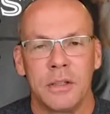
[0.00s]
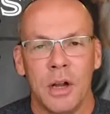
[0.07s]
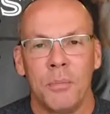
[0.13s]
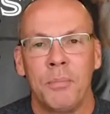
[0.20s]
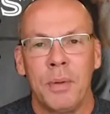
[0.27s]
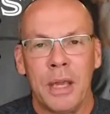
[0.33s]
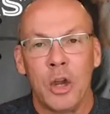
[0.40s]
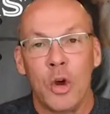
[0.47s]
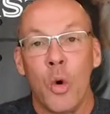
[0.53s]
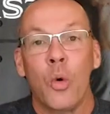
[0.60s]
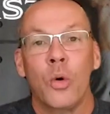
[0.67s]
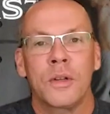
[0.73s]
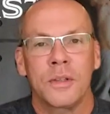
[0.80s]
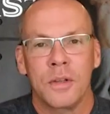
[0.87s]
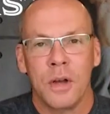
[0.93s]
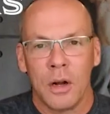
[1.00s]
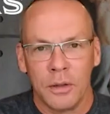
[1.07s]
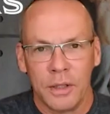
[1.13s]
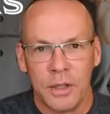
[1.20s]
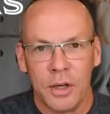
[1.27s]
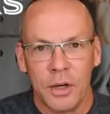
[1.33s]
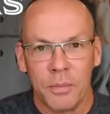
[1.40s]
dumping
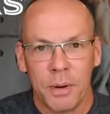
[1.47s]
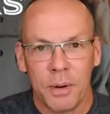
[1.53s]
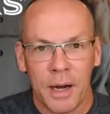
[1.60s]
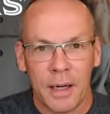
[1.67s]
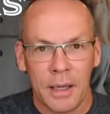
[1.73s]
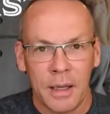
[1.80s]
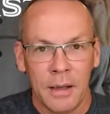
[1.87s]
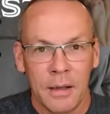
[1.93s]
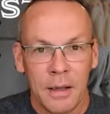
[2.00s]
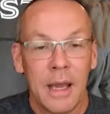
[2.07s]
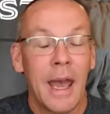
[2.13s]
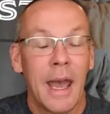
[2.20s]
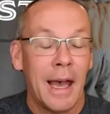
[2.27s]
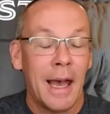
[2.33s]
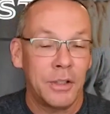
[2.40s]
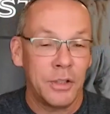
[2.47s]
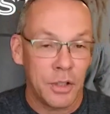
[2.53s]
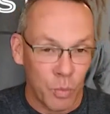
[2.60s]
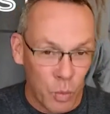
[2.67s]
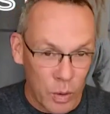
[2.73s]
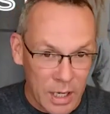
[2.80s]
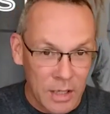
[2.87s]
cortisol into your body,
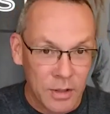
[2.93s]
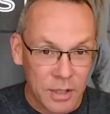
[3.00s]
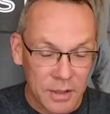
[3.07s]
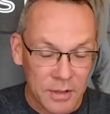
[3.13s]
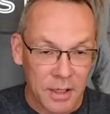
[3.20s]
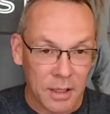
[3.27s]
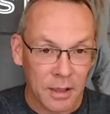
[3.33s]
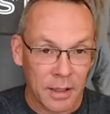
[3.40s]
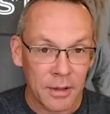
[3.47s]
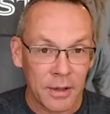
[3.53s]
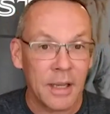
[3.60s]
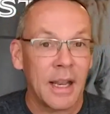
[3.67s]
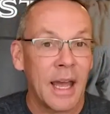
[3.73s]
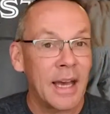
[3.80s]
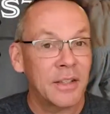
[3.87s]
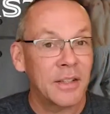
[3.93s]
as we just declared it